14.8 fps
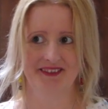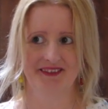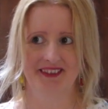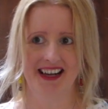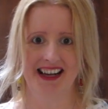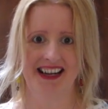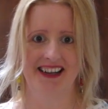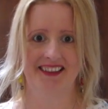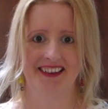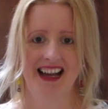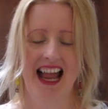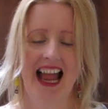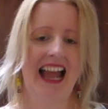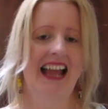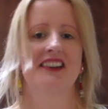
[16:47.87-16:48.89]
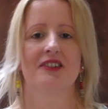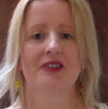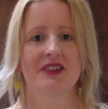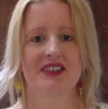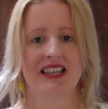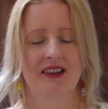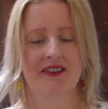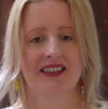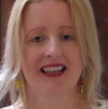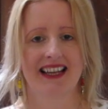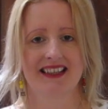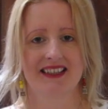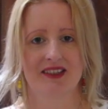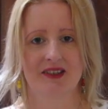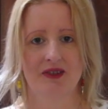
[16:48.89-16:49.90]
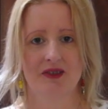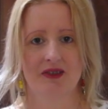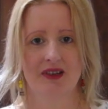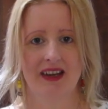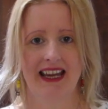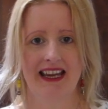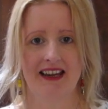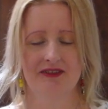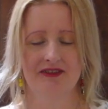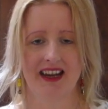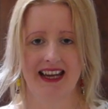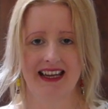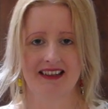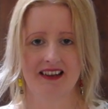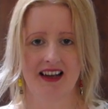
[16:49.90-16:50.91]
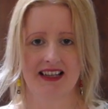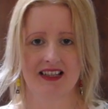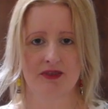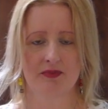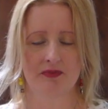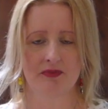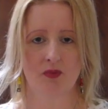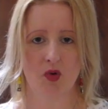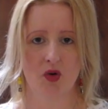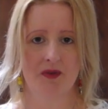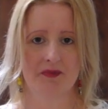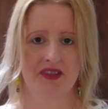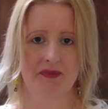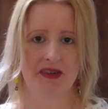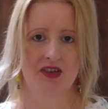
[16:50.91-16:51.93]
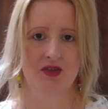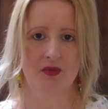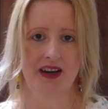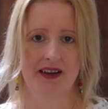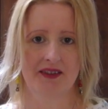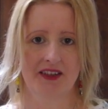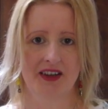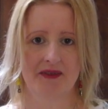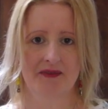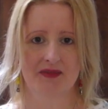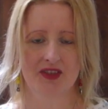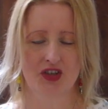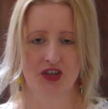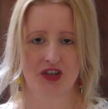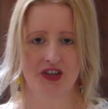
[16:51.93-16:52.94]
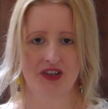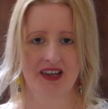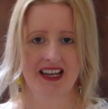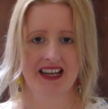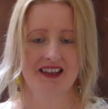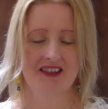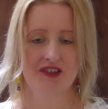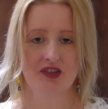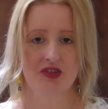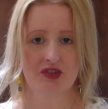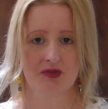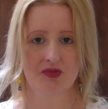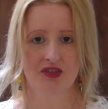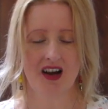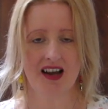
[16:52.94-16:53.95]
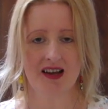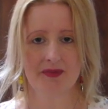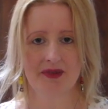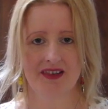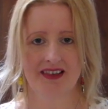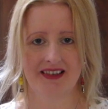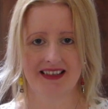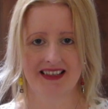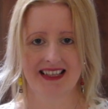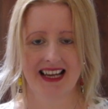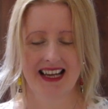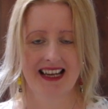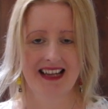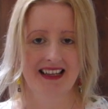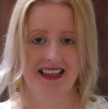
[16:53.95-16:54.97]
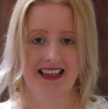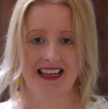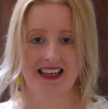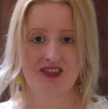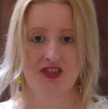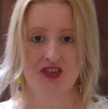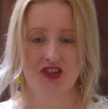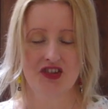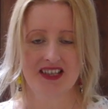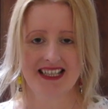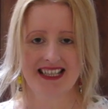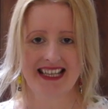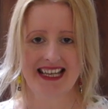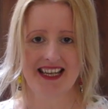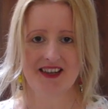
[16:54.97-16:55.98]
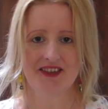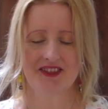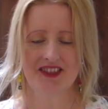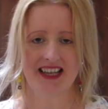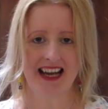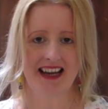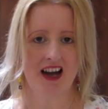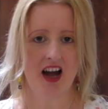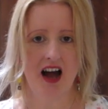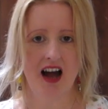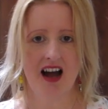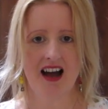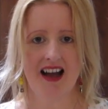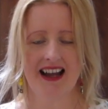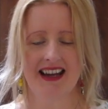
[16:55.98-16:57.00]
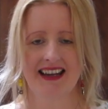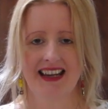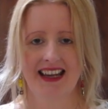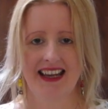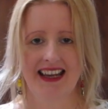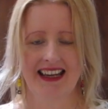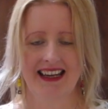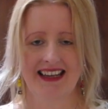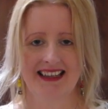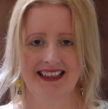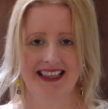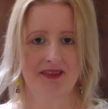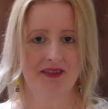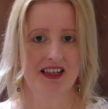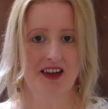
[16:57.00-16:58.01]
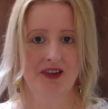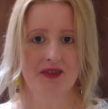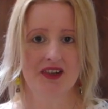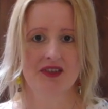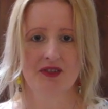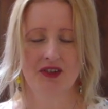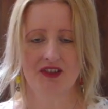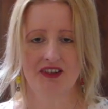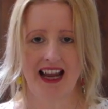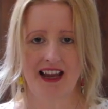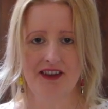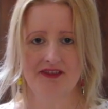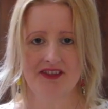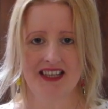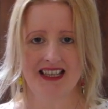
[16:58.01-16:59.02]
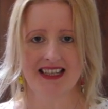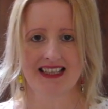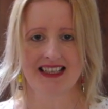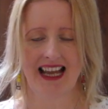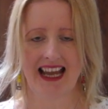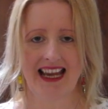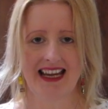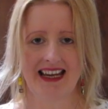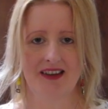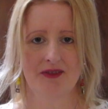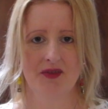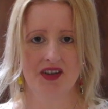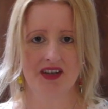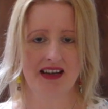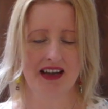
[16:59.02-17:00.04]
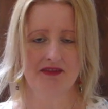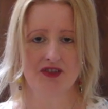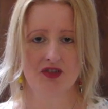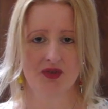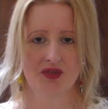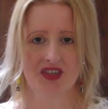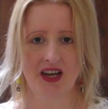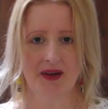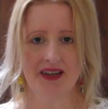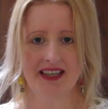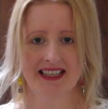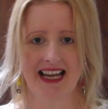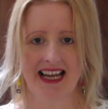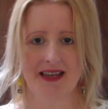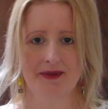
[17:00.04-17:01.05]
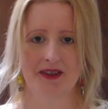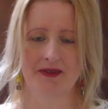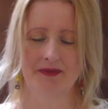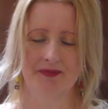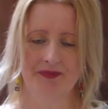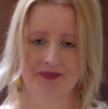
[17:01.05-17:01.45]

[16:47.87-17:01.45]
wow. And also I would like to have a nice warm special welcome to the new subscribers. Introduce yourself, say hi, and let me know what your craft is and what you have on your sewing table.